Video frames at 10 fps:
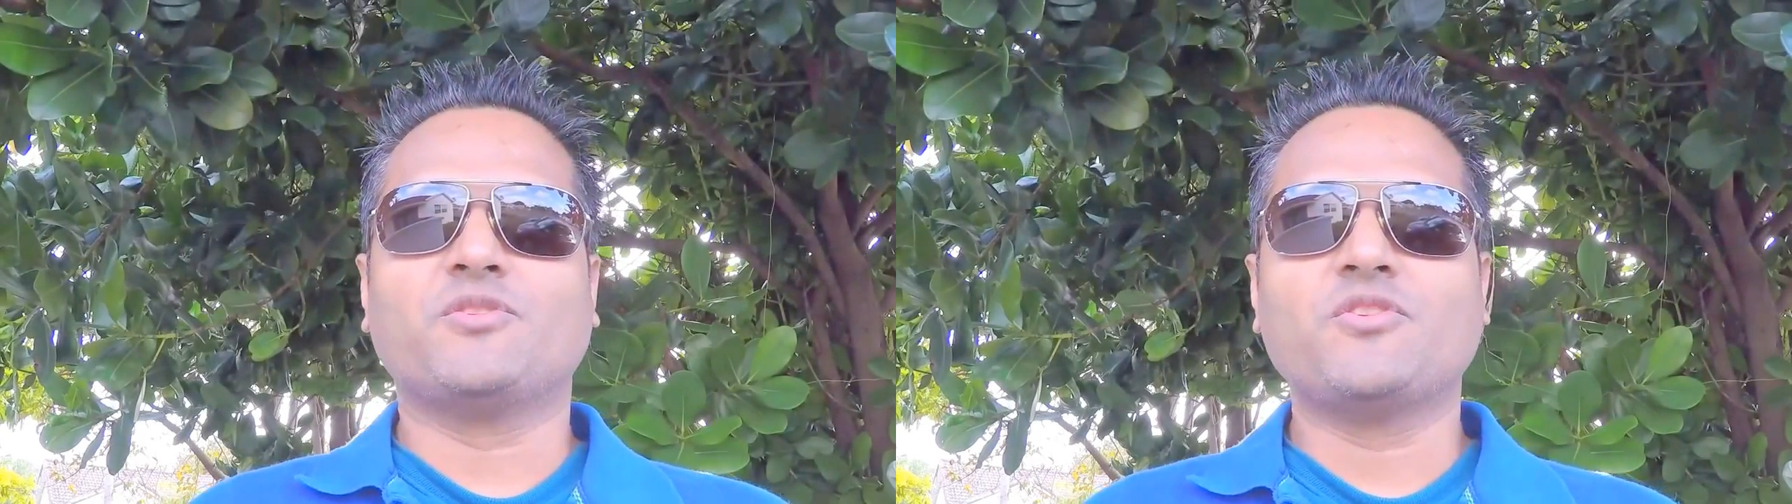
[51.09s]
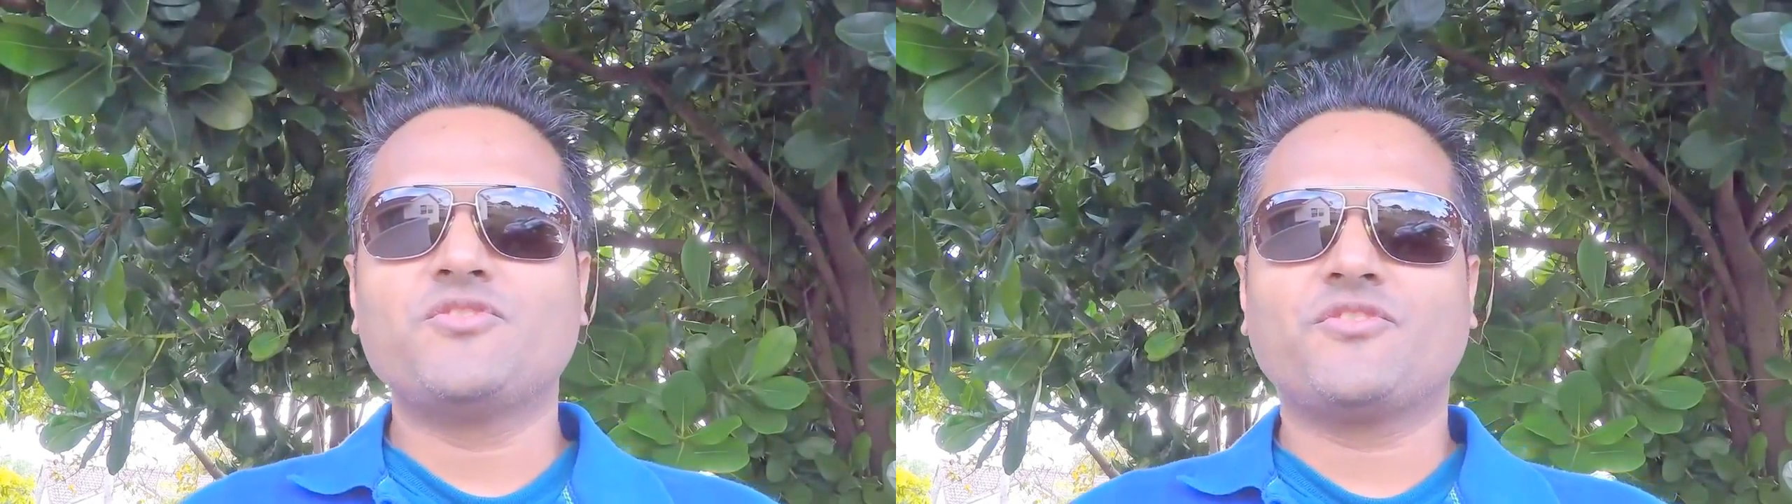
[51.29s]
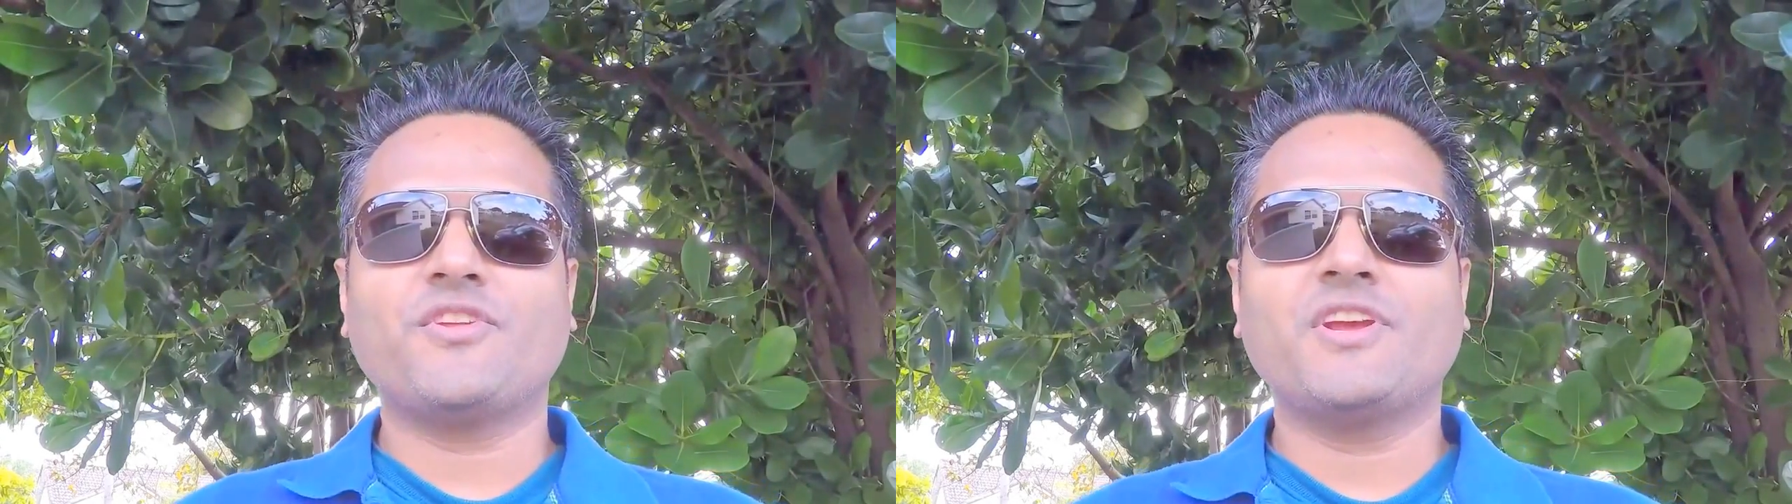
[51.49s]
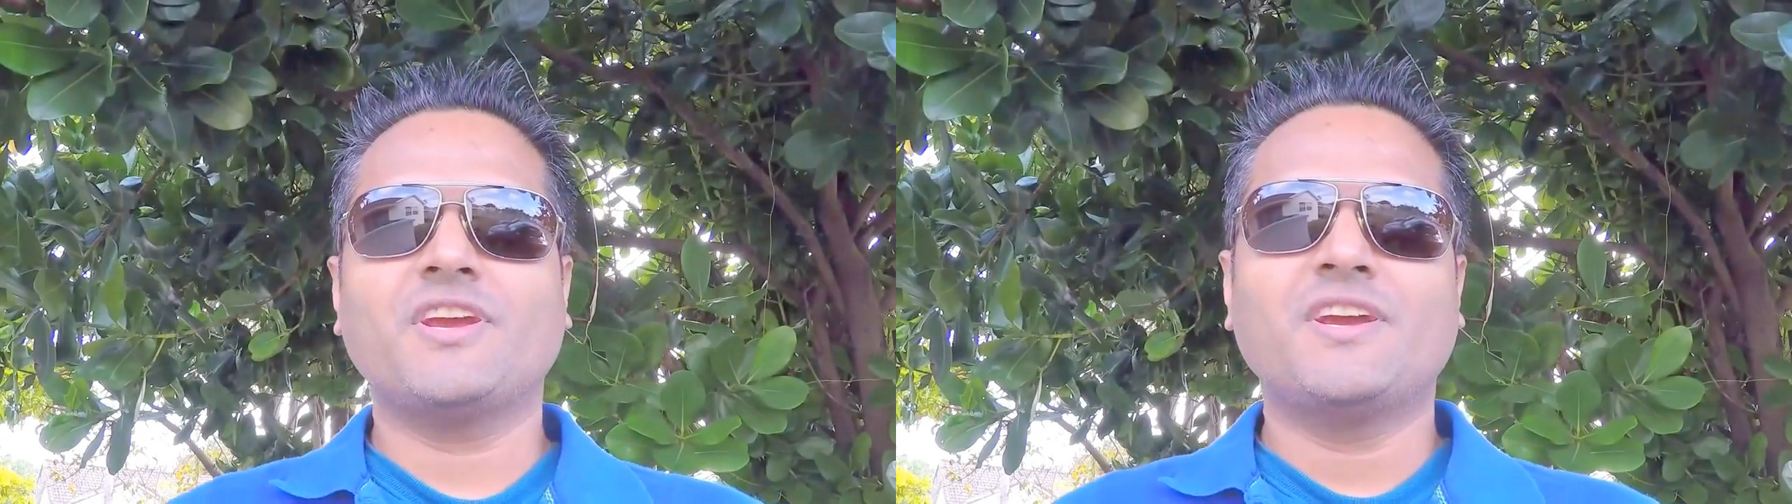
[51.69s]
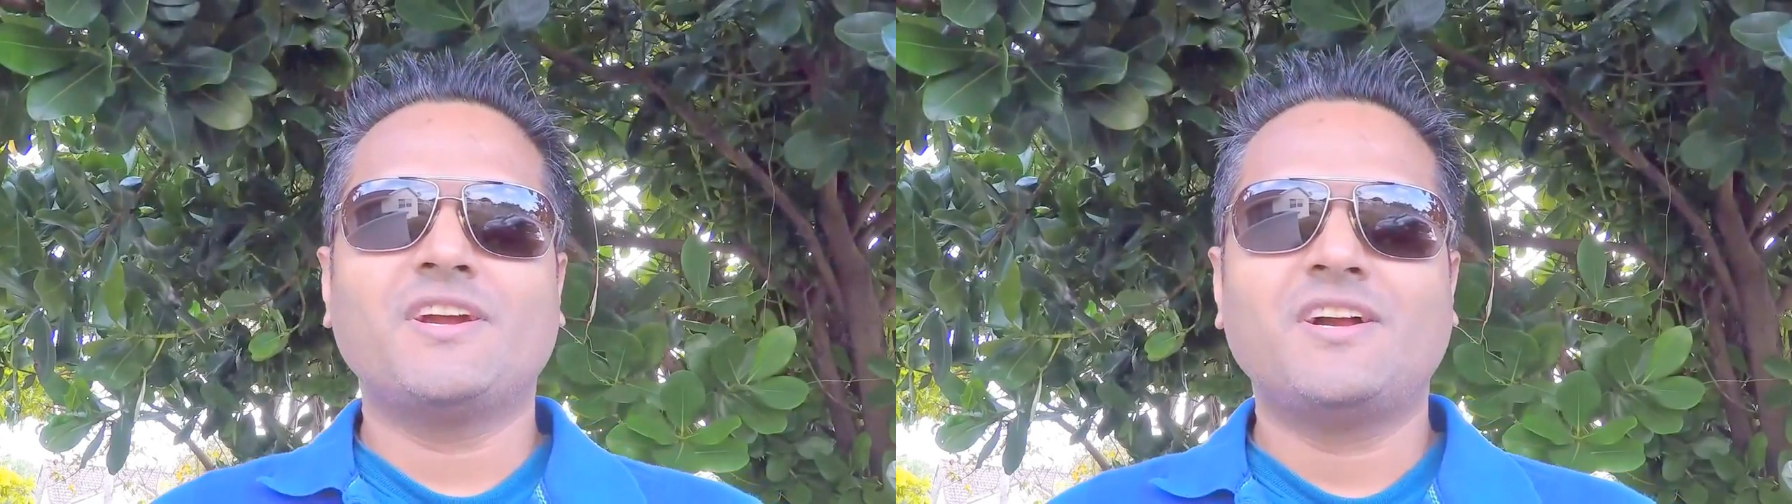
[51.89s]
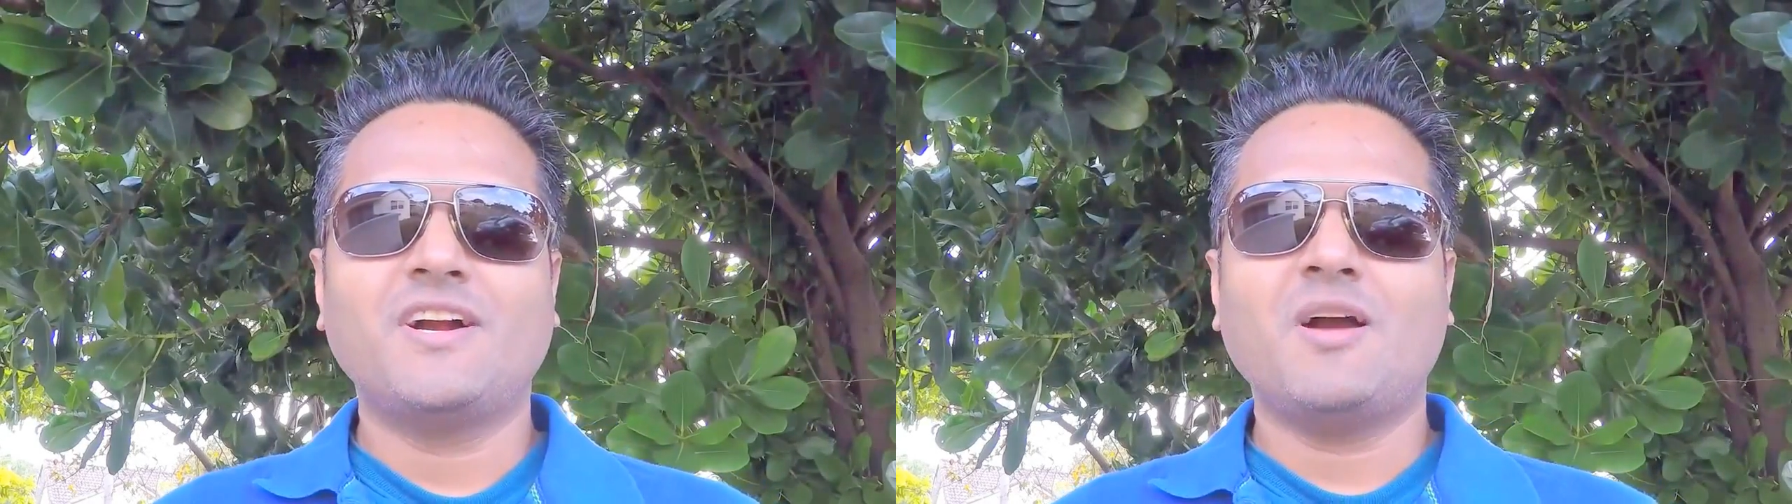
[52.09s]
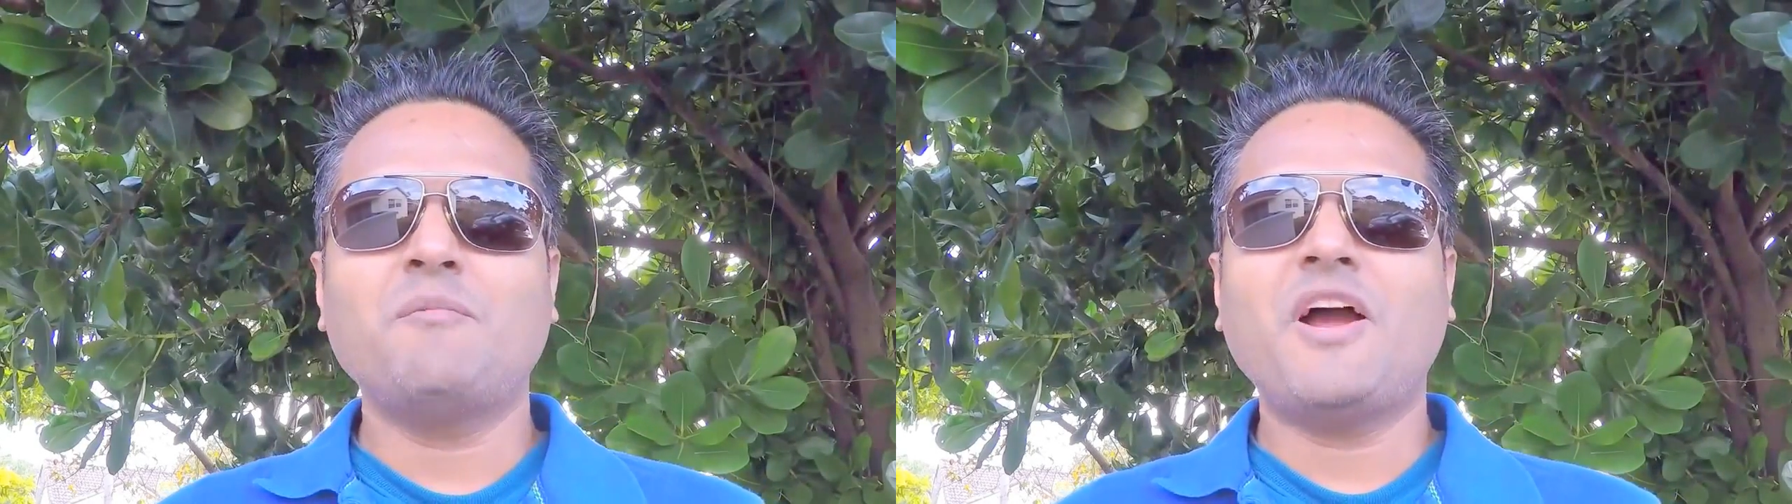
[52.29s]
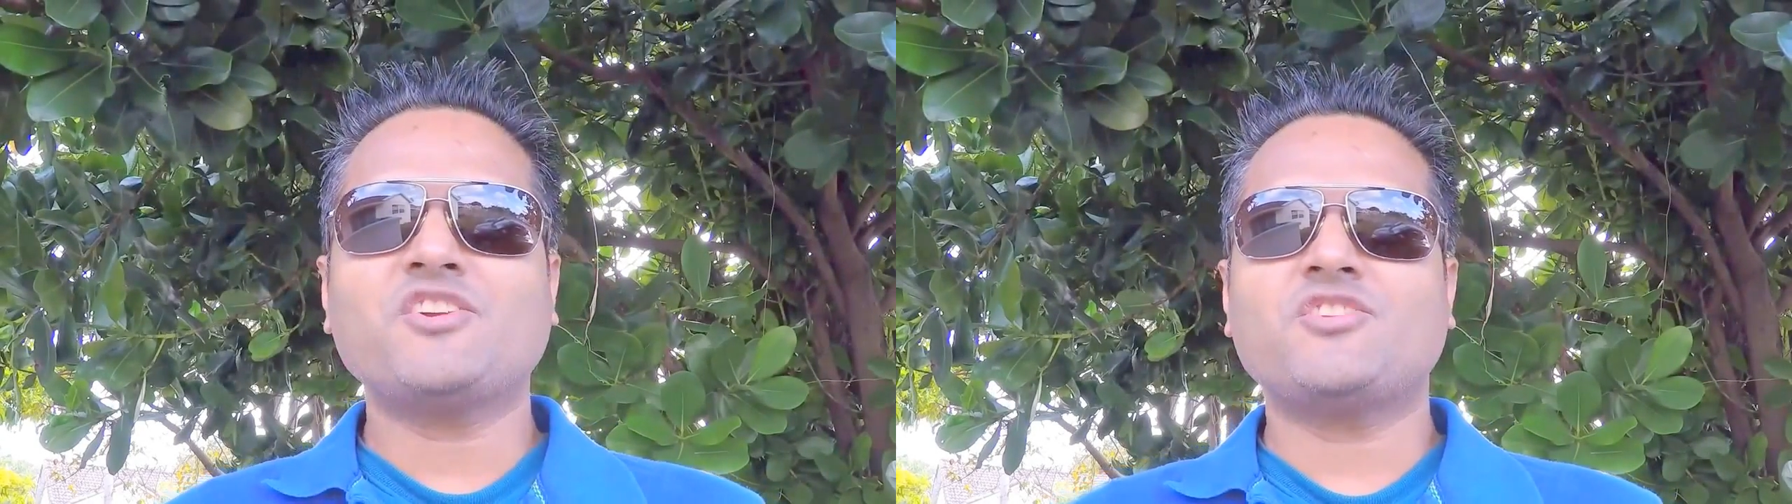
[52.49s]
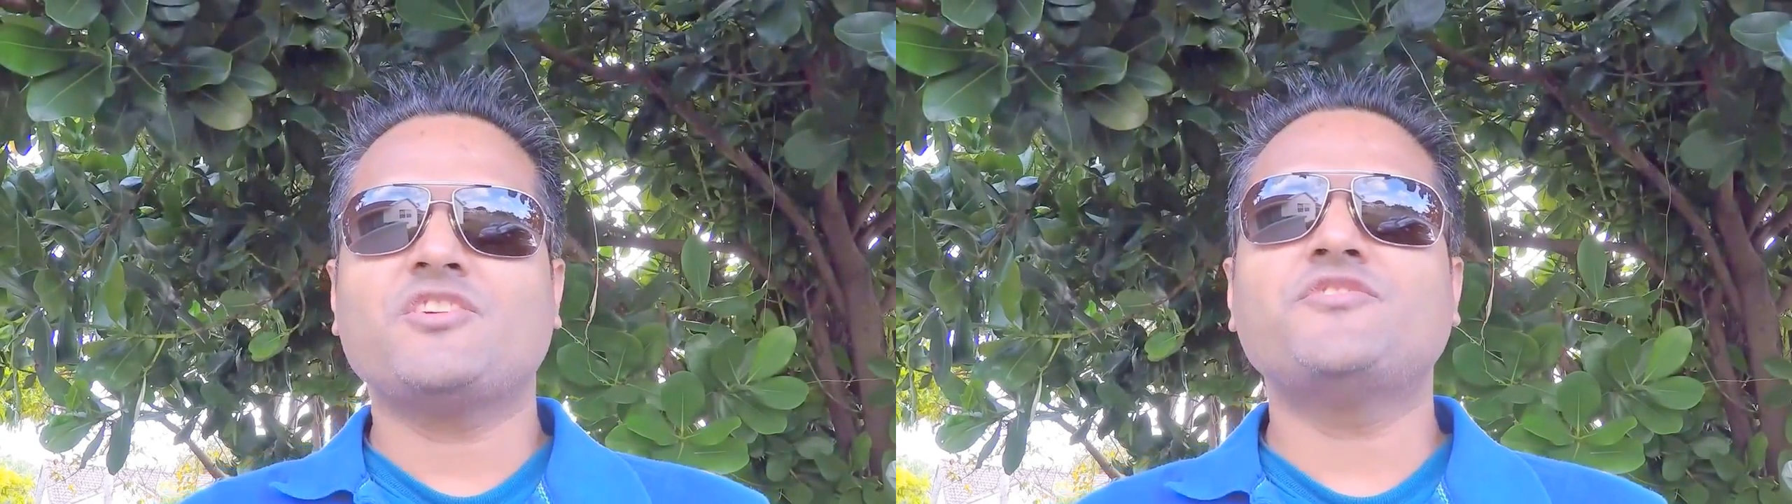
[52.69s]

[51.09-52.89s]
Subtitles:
don't you think? Imagine that.